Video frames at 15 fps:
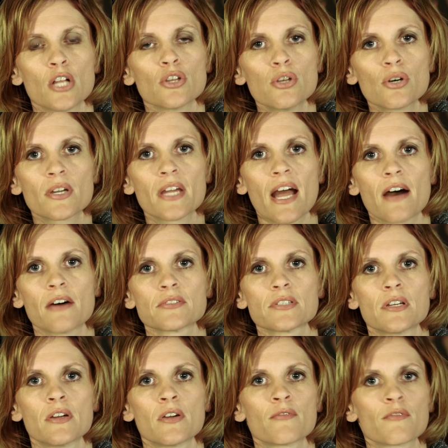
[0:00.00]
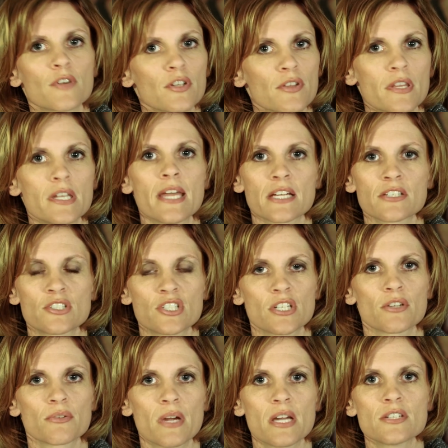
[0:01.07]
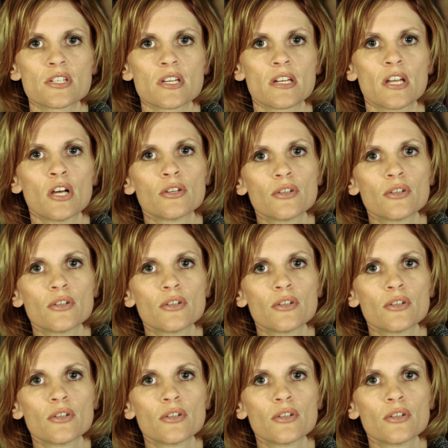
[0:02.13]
look out for the next generation.